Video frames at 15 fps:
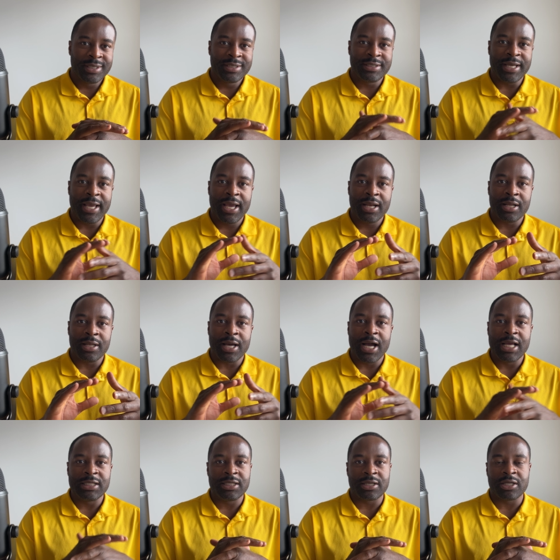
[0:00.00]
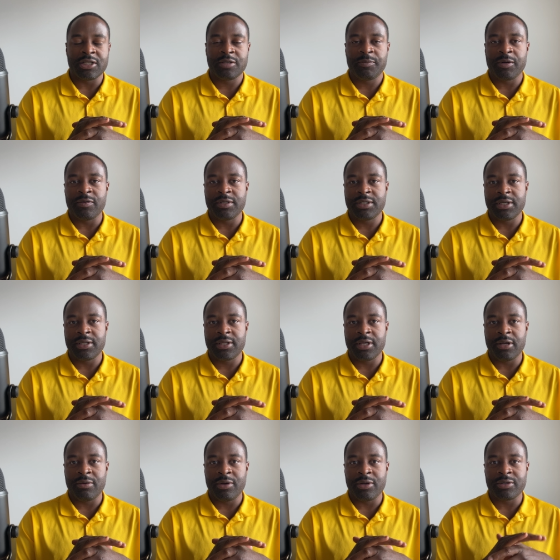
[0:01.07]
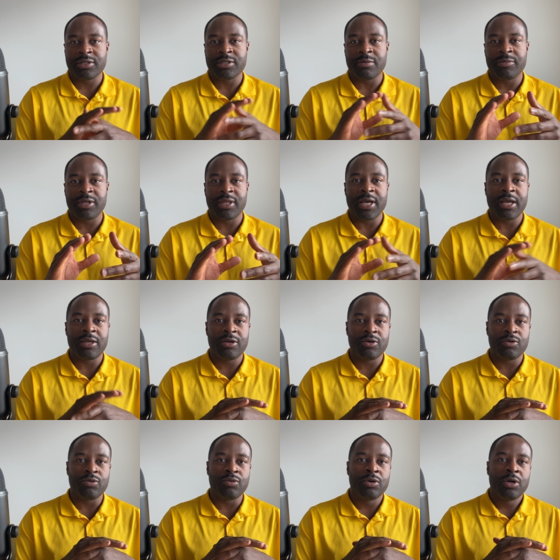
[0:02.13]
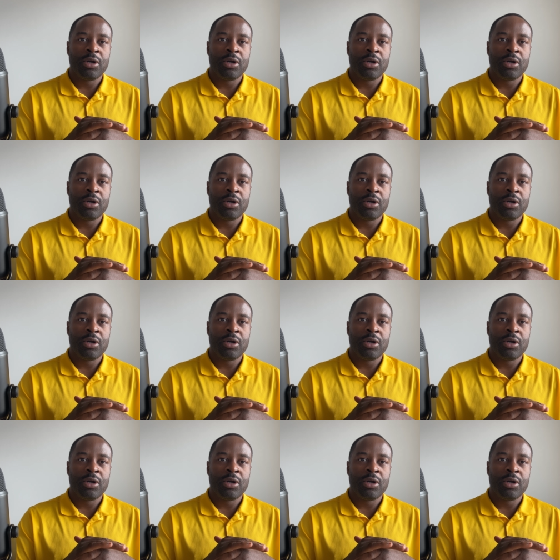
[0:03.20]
to analyze a conspiracy theory or something that you